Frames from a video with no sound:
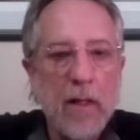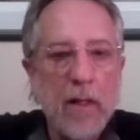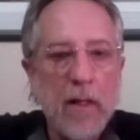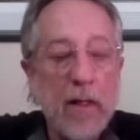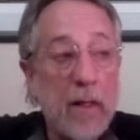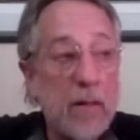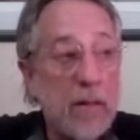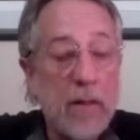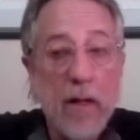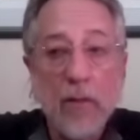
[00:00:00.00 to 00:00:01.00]
and I,
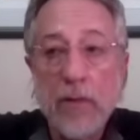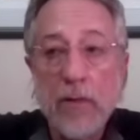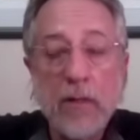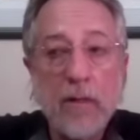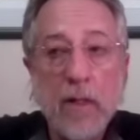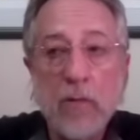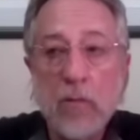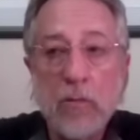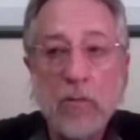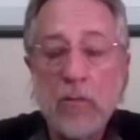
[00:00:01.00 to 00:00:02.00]
everything that
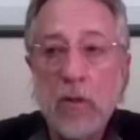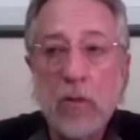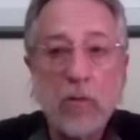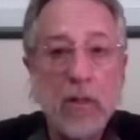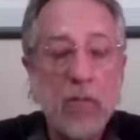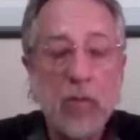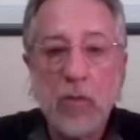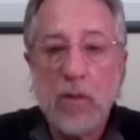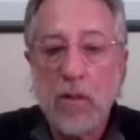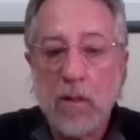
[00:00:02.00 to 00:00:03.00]
the hotel room
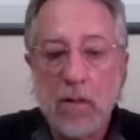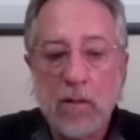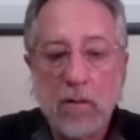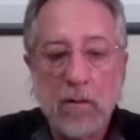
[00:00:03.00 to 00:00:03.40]
was gone,